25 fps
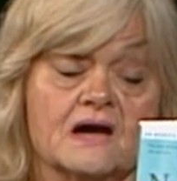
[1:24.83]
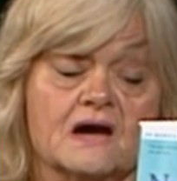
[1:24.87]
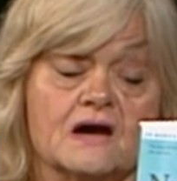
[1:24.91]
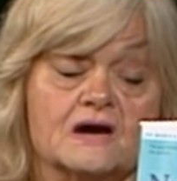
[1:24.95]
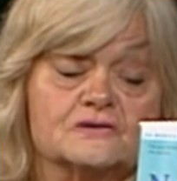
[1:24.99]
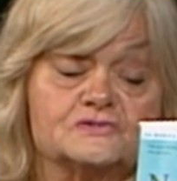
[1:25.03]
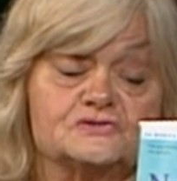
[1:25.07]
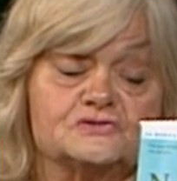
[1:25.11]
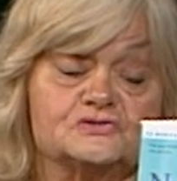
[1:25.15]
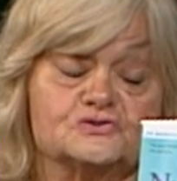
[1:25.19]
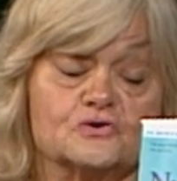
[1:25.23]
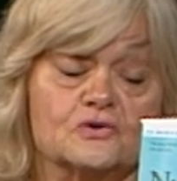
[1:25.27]

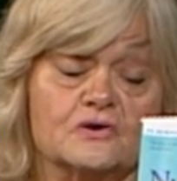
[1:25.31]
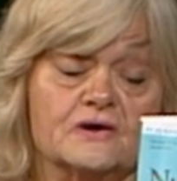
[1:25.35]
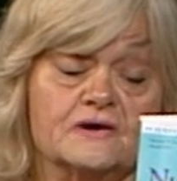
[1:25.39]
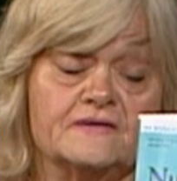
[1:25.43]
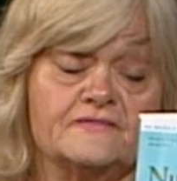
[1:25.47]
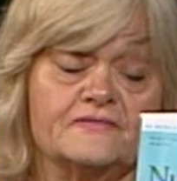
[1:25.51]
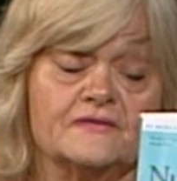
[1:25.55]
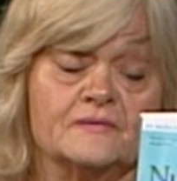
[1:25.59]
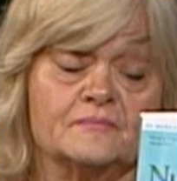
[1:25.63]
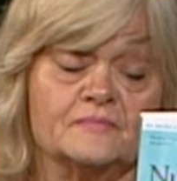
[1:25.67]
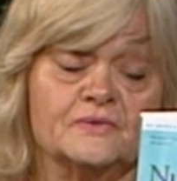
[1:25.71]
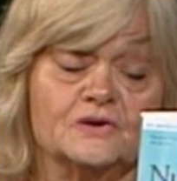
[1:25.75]
A
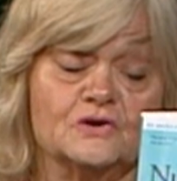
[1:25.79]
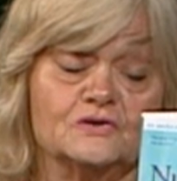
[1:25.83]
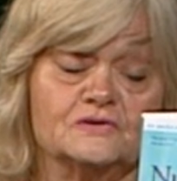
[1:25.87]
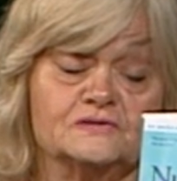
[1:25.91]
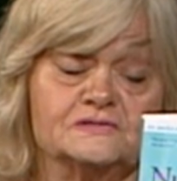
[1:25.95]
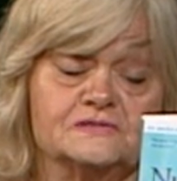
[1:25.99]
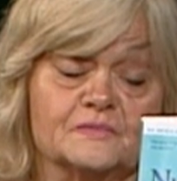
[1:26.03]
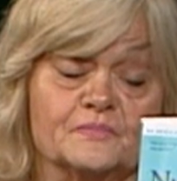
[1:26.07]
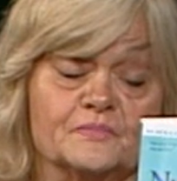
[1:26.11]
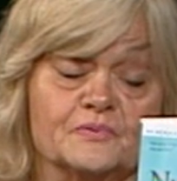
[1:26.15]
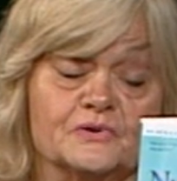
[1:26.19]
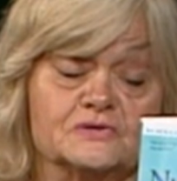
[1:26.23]
story that
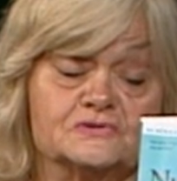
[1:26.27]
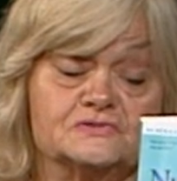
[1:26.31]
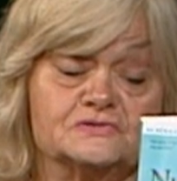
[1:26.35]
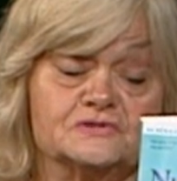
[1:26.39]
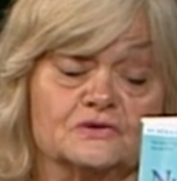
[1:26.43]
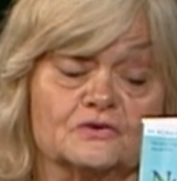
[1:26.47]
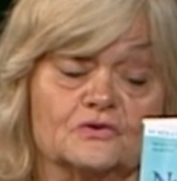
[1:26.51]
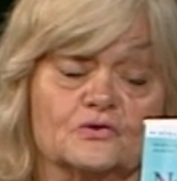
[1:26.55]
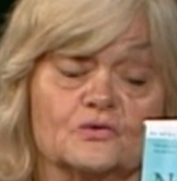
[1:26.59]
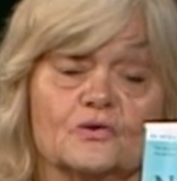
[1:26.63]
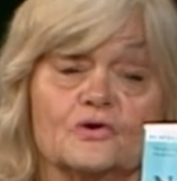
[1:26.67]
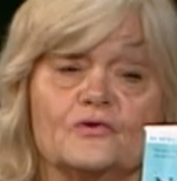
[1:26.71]
mirrors the
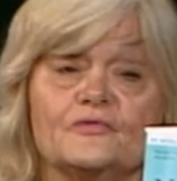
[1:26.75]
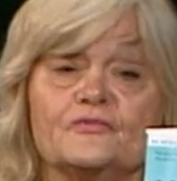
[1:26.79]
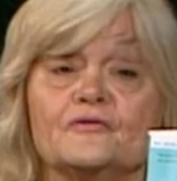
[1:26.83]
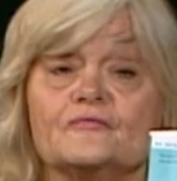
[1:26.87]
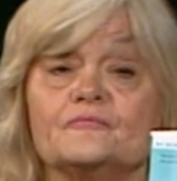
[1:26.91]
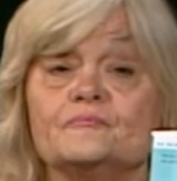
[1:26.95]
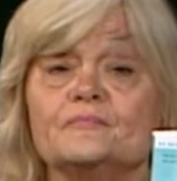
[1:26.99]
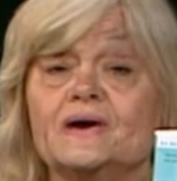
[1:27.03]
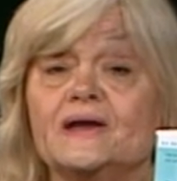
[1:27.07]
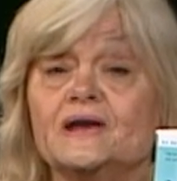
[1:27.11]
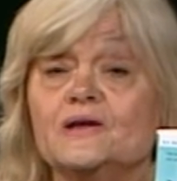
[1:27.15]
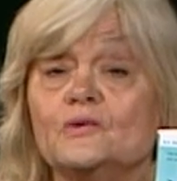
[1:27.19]
personal growth
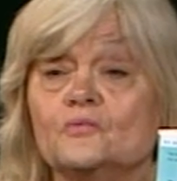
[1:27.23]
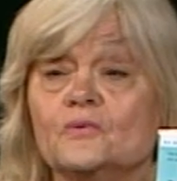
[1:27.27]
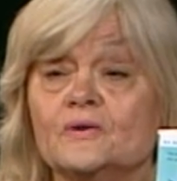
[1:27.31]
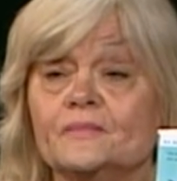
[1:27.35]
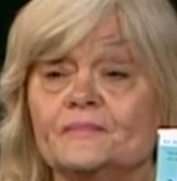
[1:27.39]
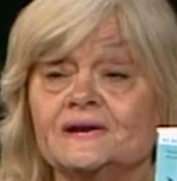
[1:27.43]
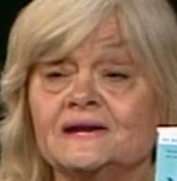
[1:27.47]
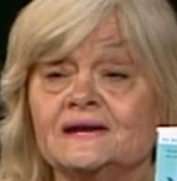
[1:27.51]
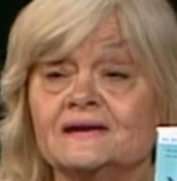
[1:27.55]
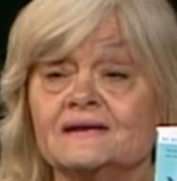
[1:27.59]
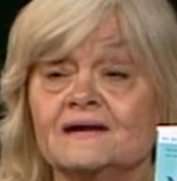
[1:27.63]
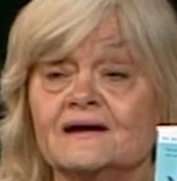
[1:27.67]
of many
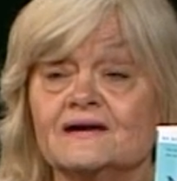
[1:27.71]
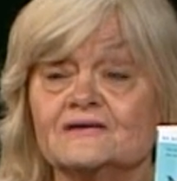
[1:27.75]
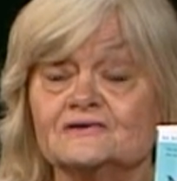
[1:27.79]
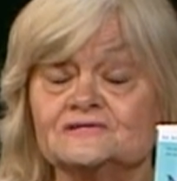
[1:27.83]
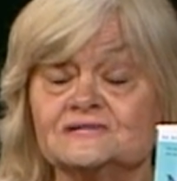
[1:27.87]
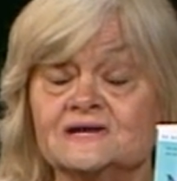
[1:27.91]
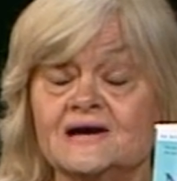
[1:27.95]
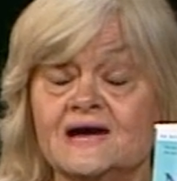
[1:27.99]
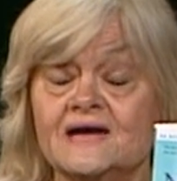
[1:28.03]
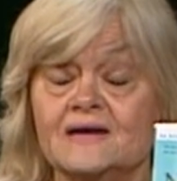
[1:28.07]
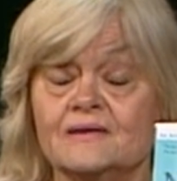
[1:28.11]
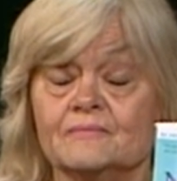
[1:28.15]
women in our
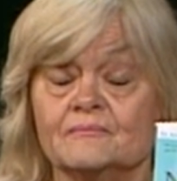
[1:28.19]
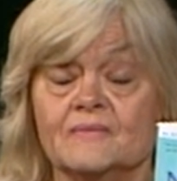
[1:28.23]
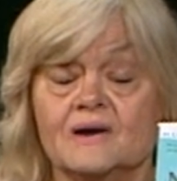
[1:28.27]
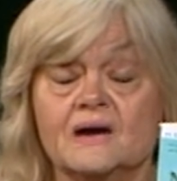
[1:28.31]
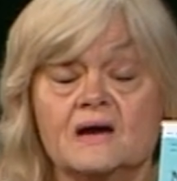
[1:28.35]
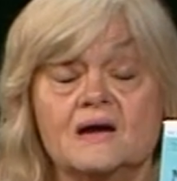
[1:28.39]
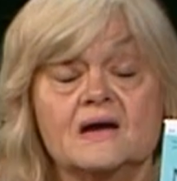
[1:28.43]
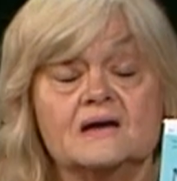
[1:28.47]
time.